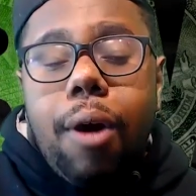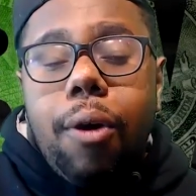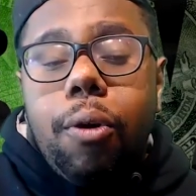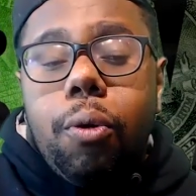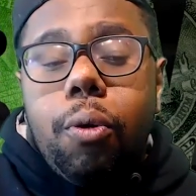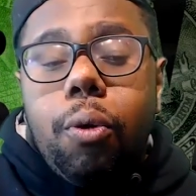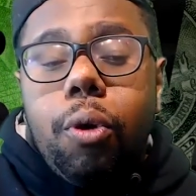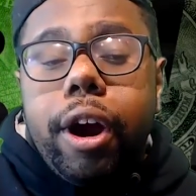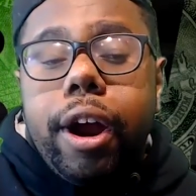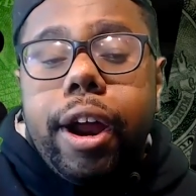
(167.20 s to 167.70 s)

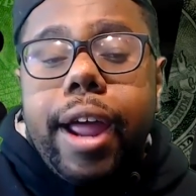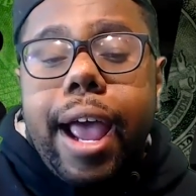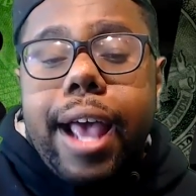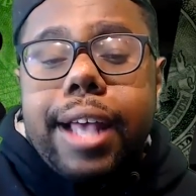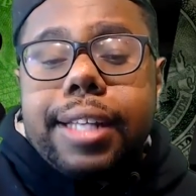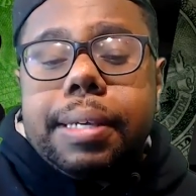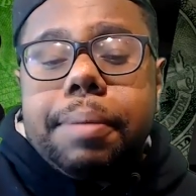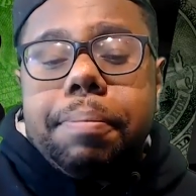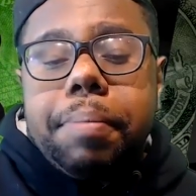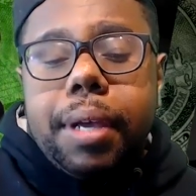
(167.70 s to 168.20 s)
where
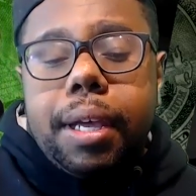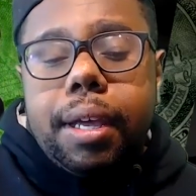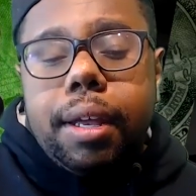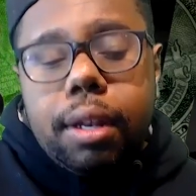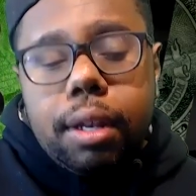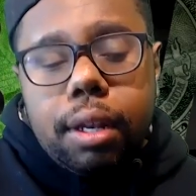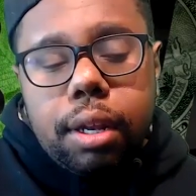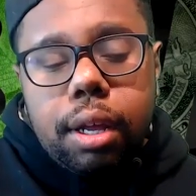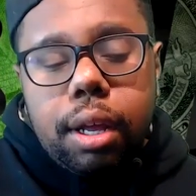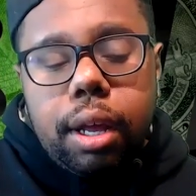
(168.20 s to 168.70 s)
has he
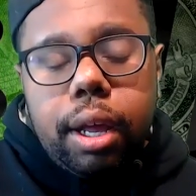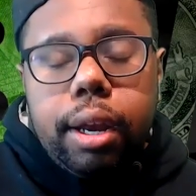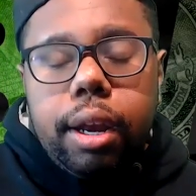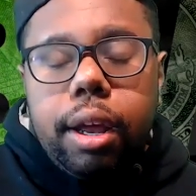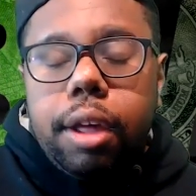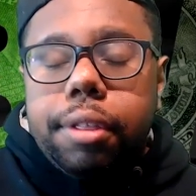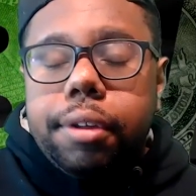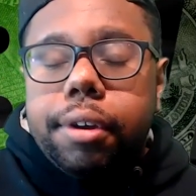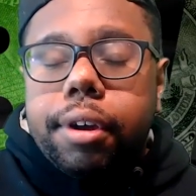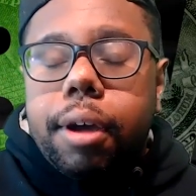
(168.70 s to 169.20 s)
been in
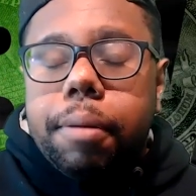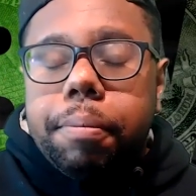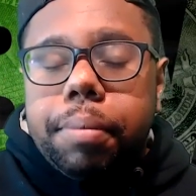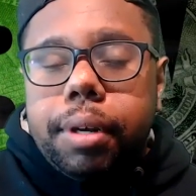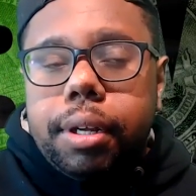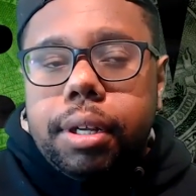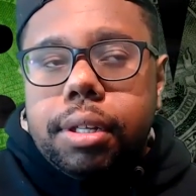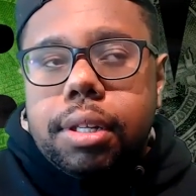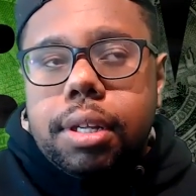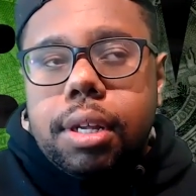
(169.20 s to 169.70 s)
other
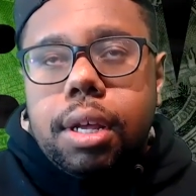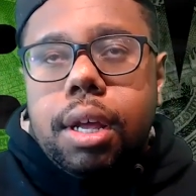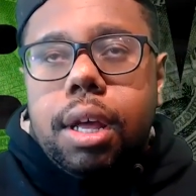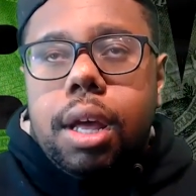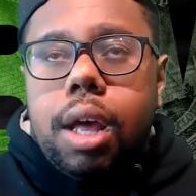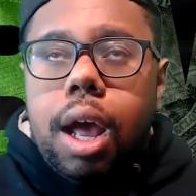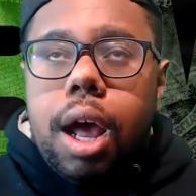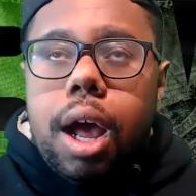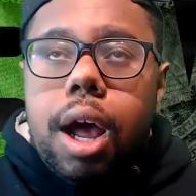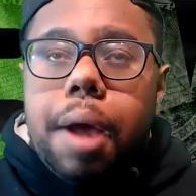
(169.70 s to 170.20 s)
companies,
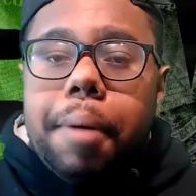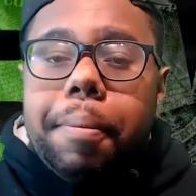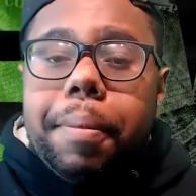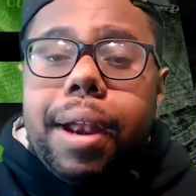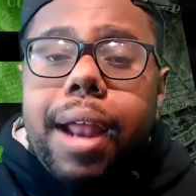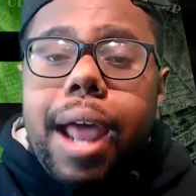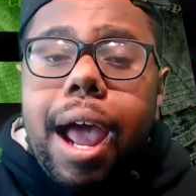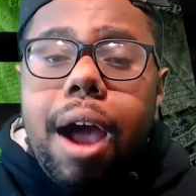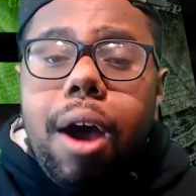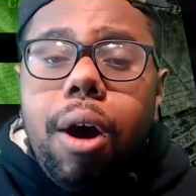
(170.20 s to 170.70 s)

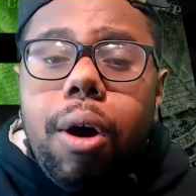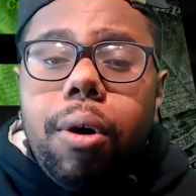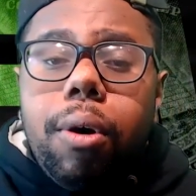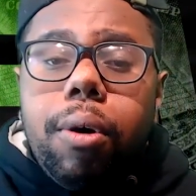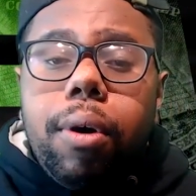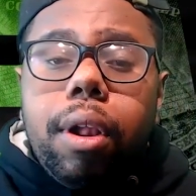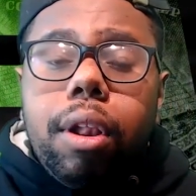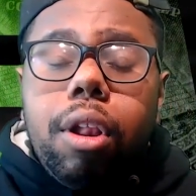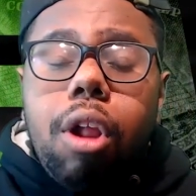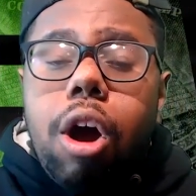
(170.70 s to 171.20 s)
and
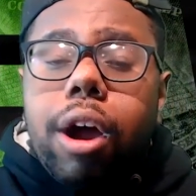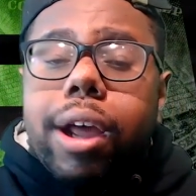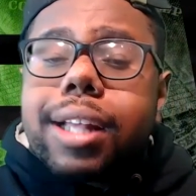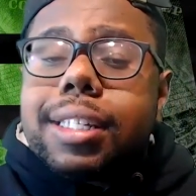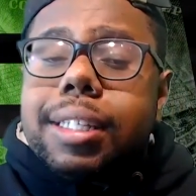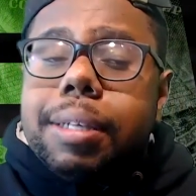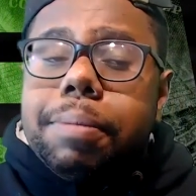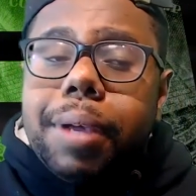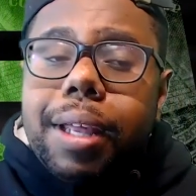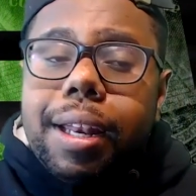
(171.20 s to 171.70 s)
how long
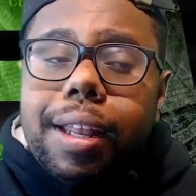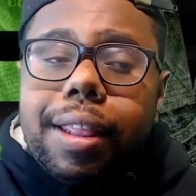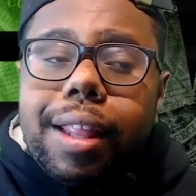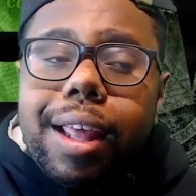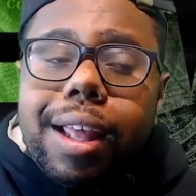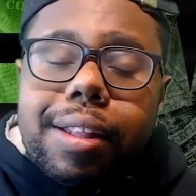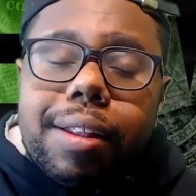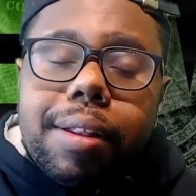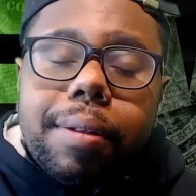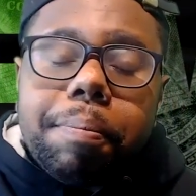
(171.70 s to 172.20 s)
has he been in
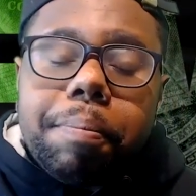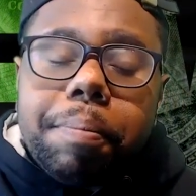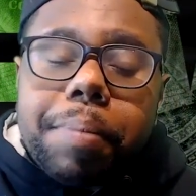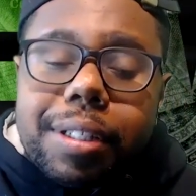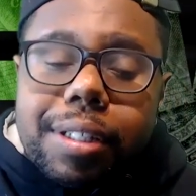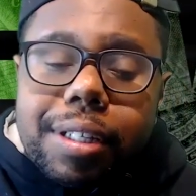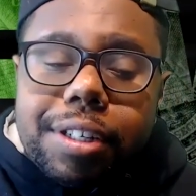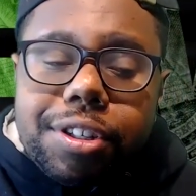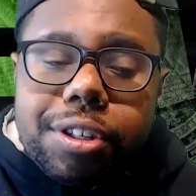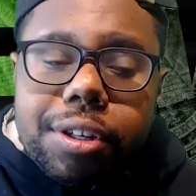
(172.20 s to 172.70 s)
that
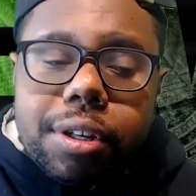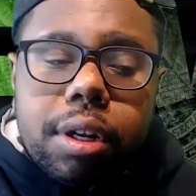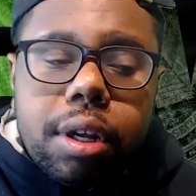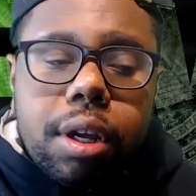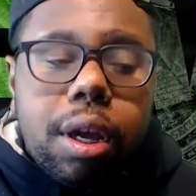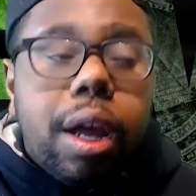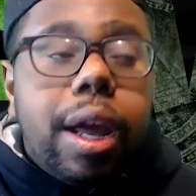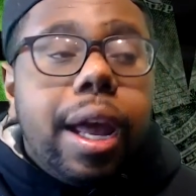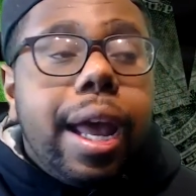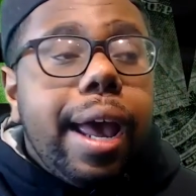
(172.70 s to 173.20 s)
position,
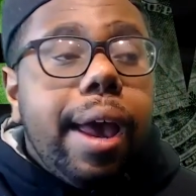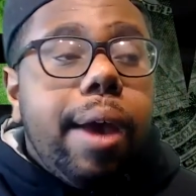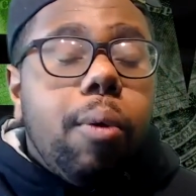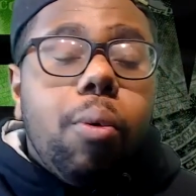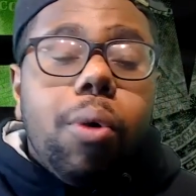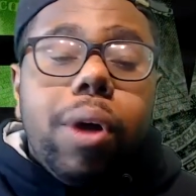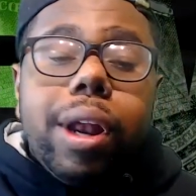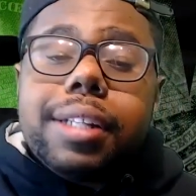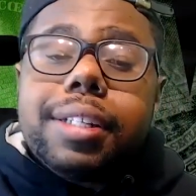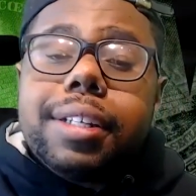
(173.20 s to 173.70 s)
and
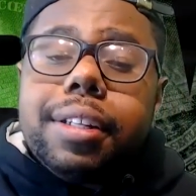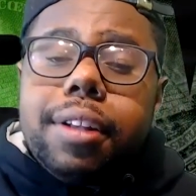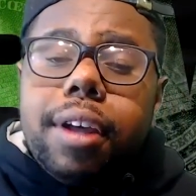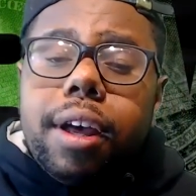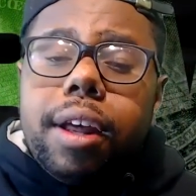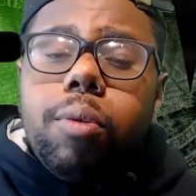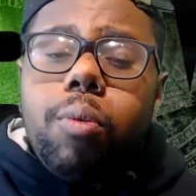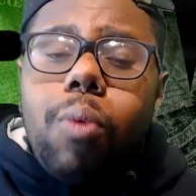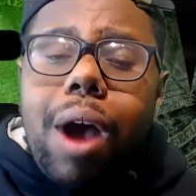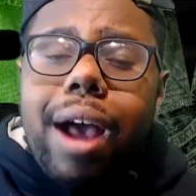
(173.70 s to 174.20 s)
what has he
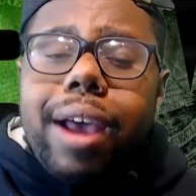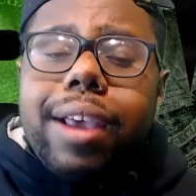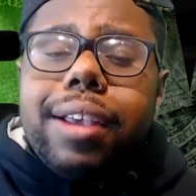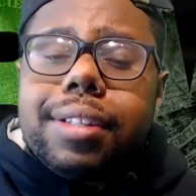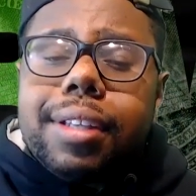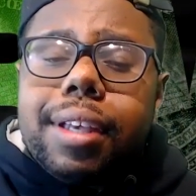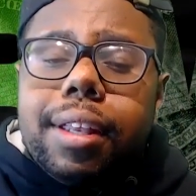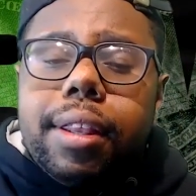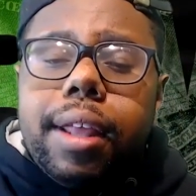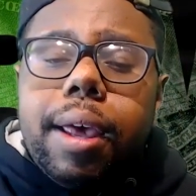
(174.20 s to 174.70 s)
done while he's
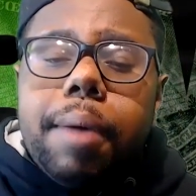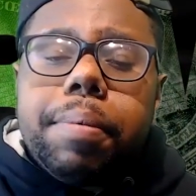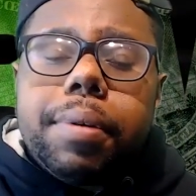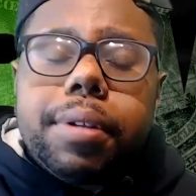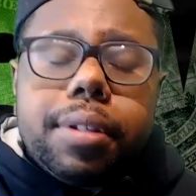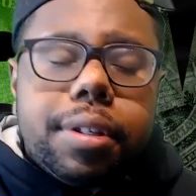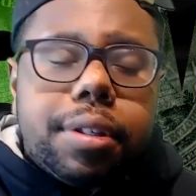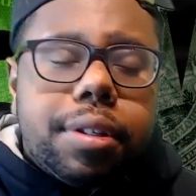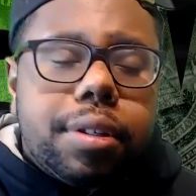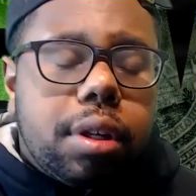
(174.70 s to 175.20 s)
in that
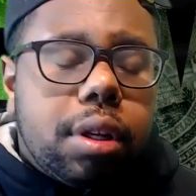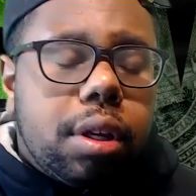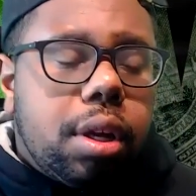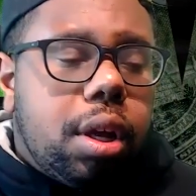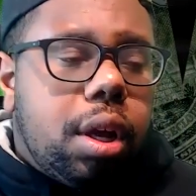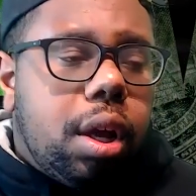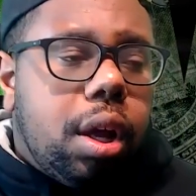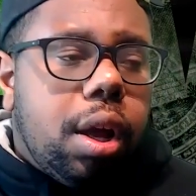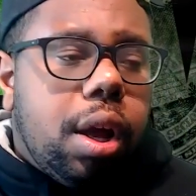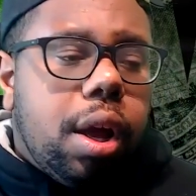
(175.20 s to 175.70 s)
position.
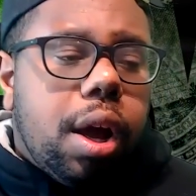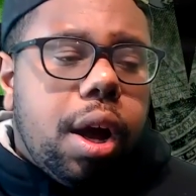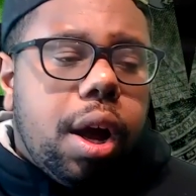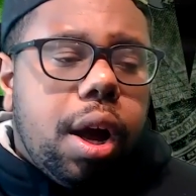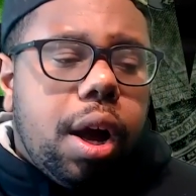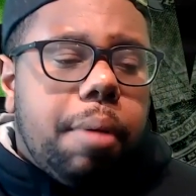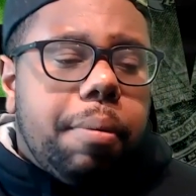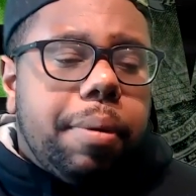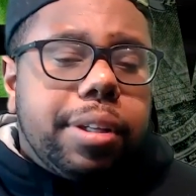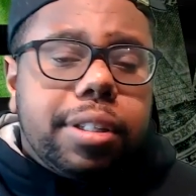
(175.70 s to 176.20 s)

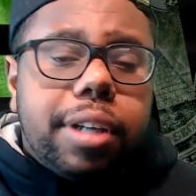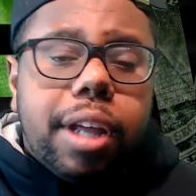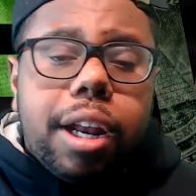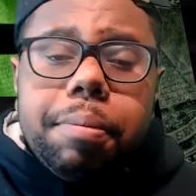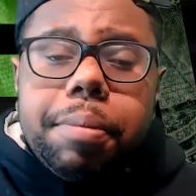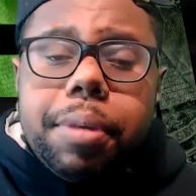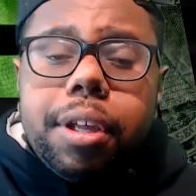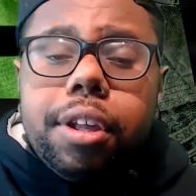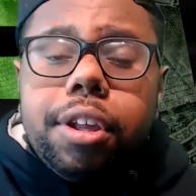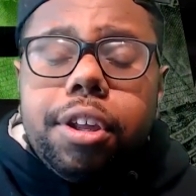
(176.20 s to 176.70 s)
Is going to
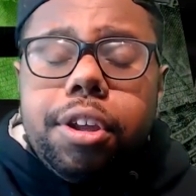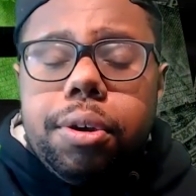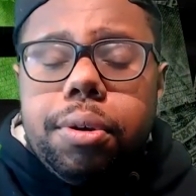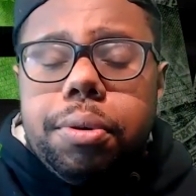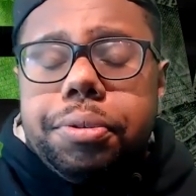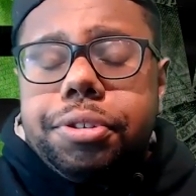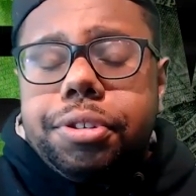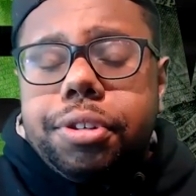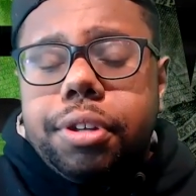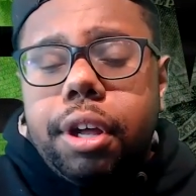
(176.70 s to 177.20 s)
be
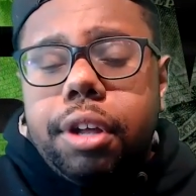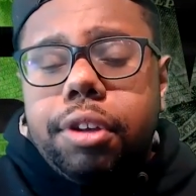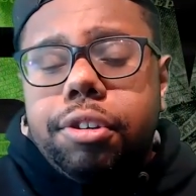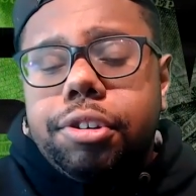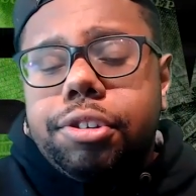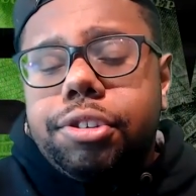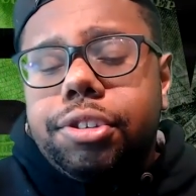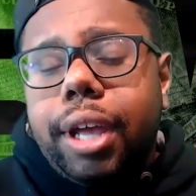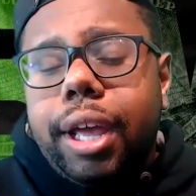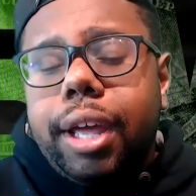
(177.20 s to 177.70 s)
huge to
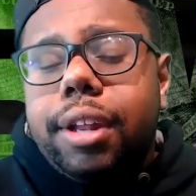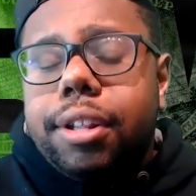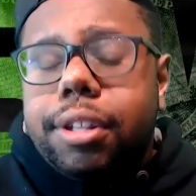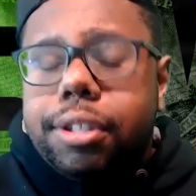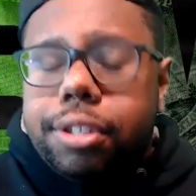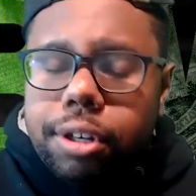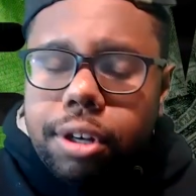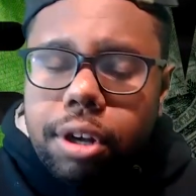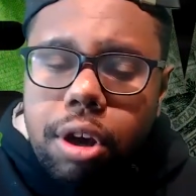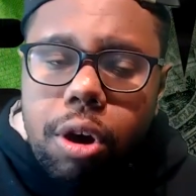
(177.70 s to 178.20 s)
understand and
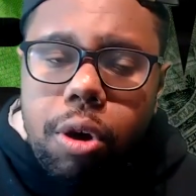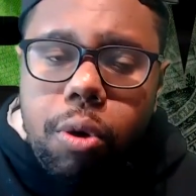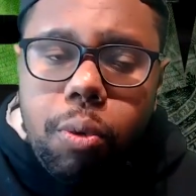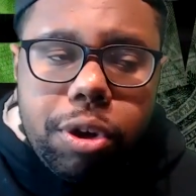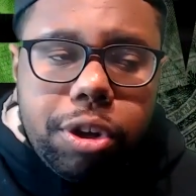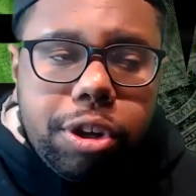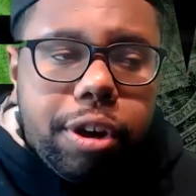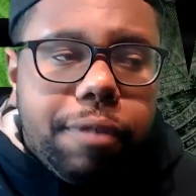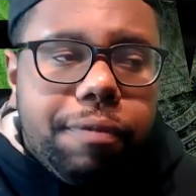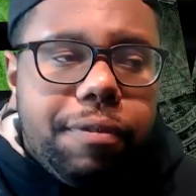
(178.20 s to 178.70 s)
to know
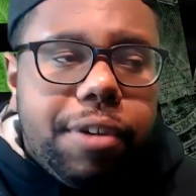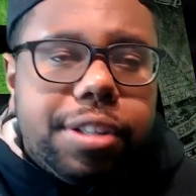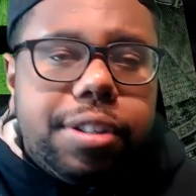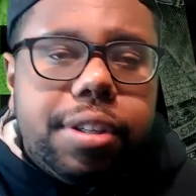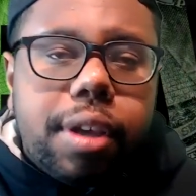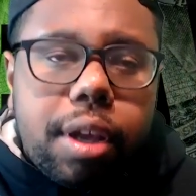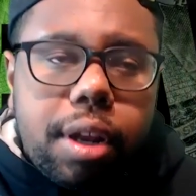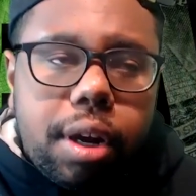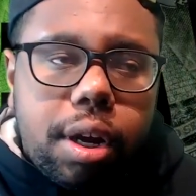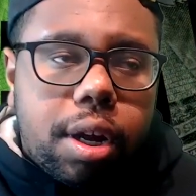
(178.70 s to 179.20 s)
when you're
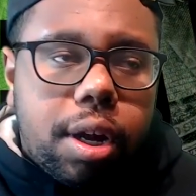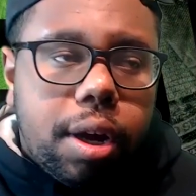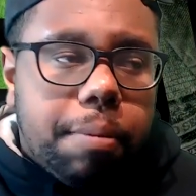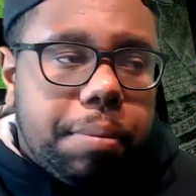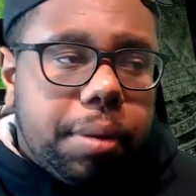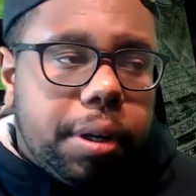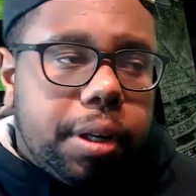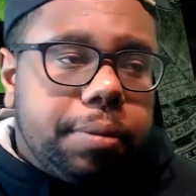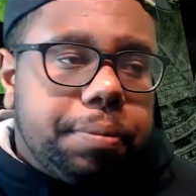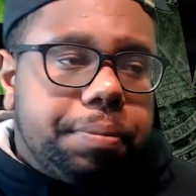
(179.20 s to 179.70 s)
investing in a company.